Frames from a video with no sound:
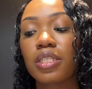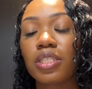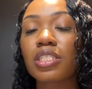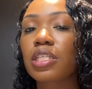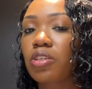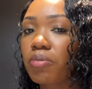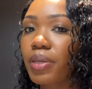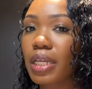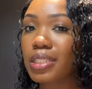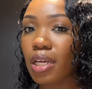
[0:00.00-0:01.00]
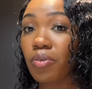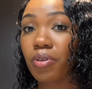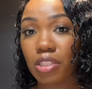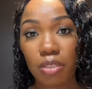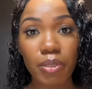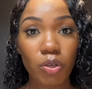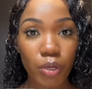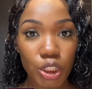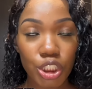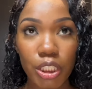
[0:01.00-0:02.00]
Just a little bit, because I don't want it to be
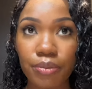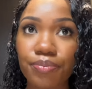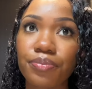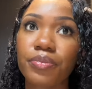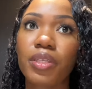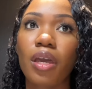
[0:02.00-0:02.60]
crunchy.